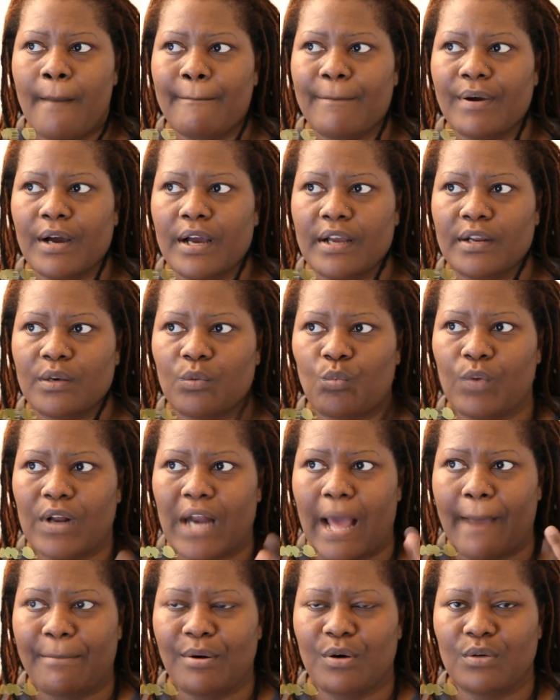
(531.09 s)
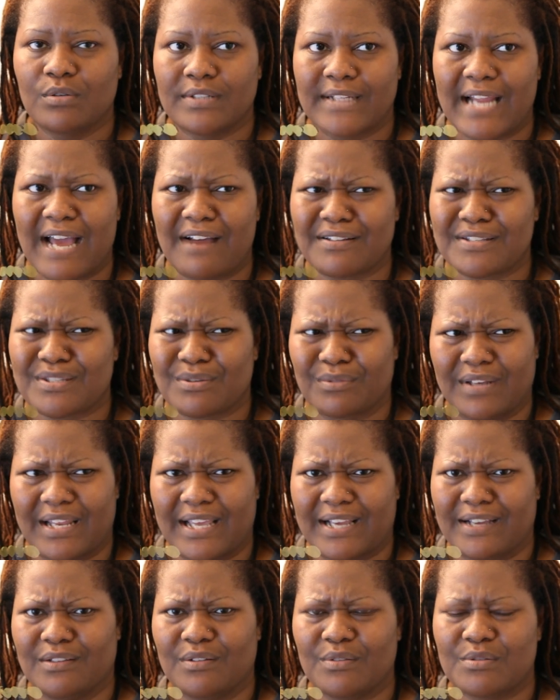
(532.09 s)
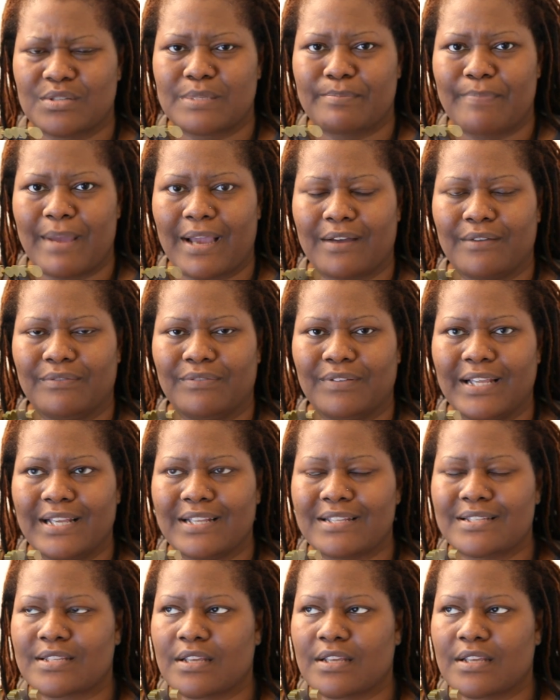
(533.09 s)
but when I pull it out, it's only like a little speck of lint.